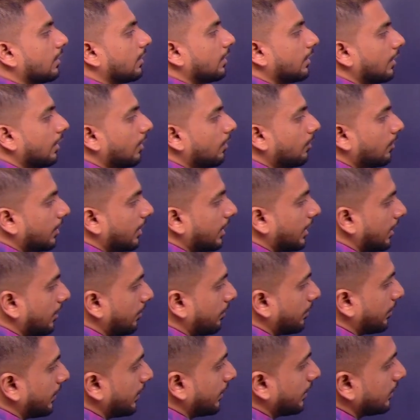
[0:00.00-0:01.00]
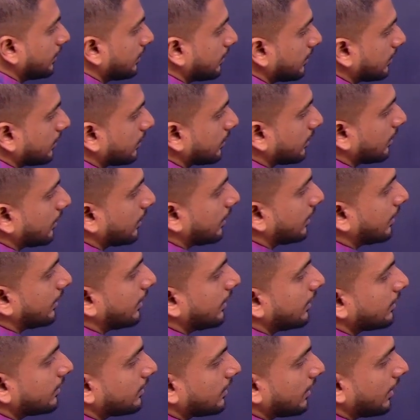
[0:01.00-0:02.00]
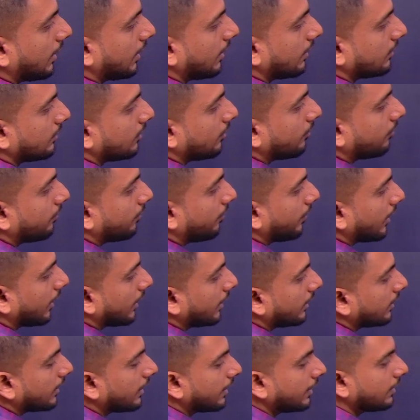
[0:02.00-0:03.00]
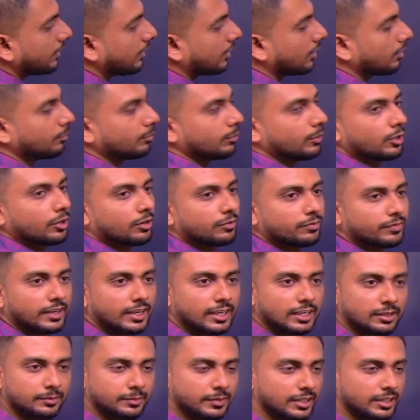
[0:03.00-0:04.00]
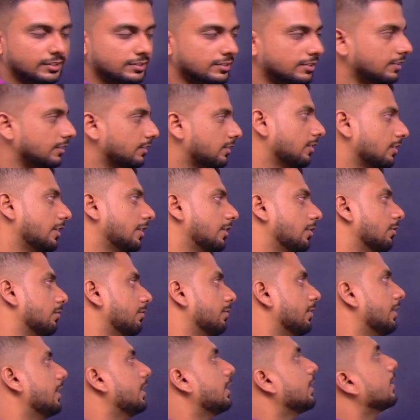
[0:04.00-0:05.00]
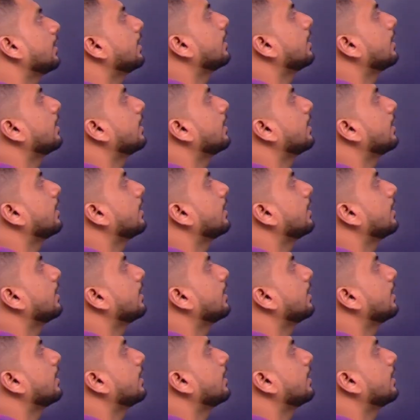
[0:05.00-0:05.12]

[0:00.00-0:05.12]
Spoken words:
Now what happens? This has a finite number of elements inside of it